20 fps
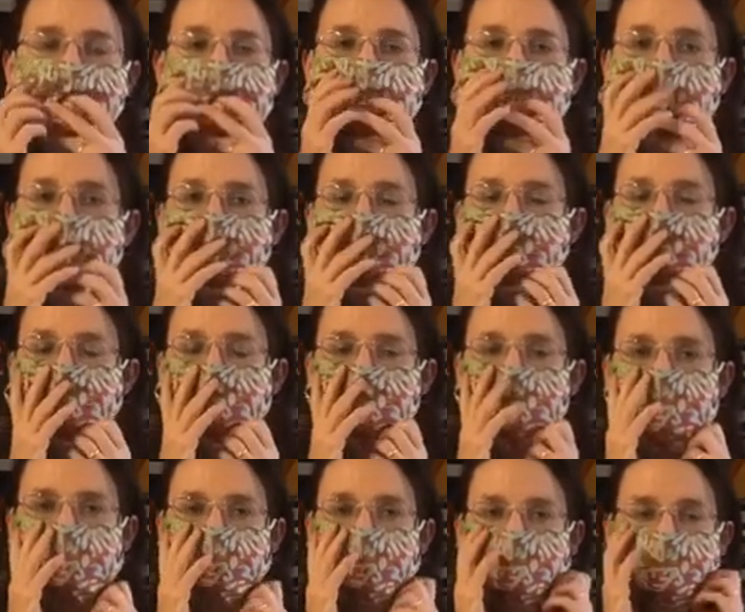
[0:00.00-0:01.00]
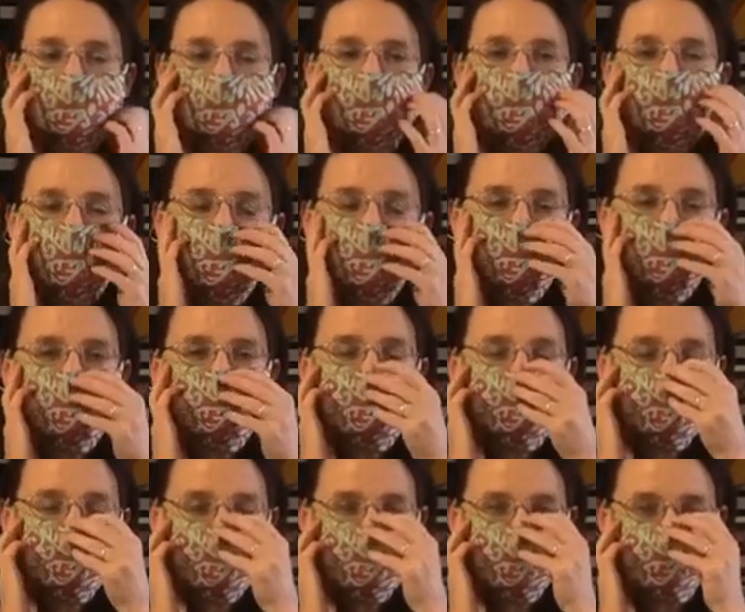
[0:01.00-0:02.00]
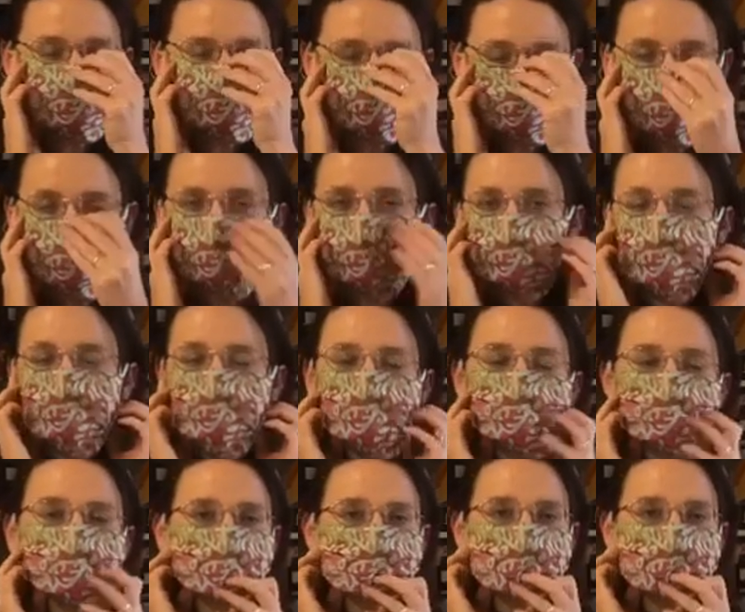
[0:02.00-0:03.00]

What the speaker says: and that's it, all nice and neat.